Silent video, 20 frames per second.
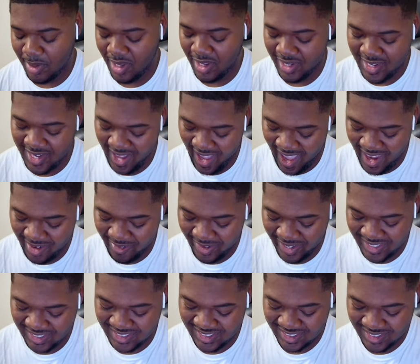But
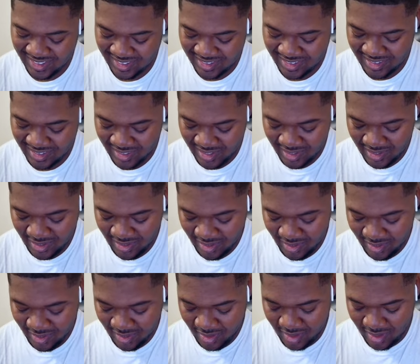anyways.
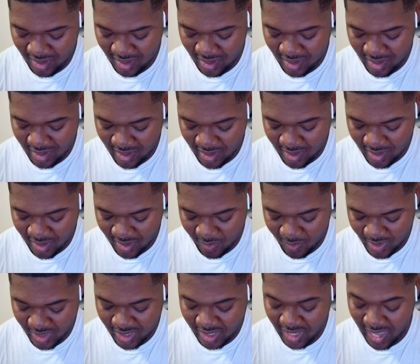Uh,
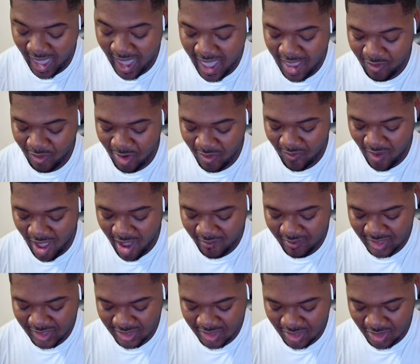we can revive
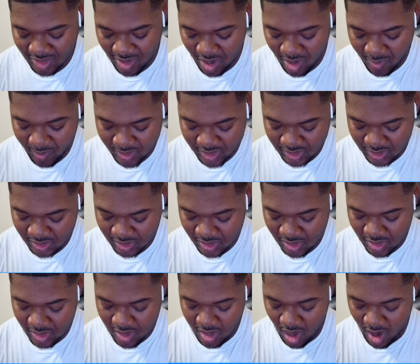this turn. All right, we're just...
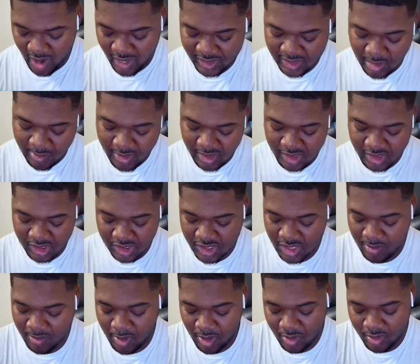All right, it's time to just
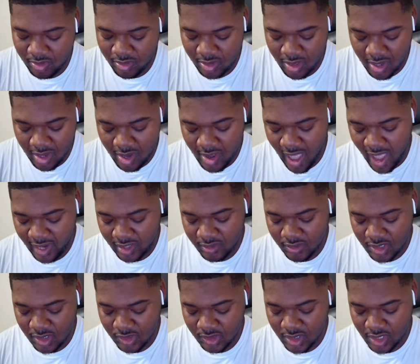cheat, bro. Uh, active
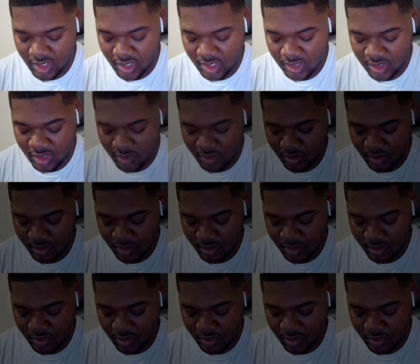skill city. Let's go.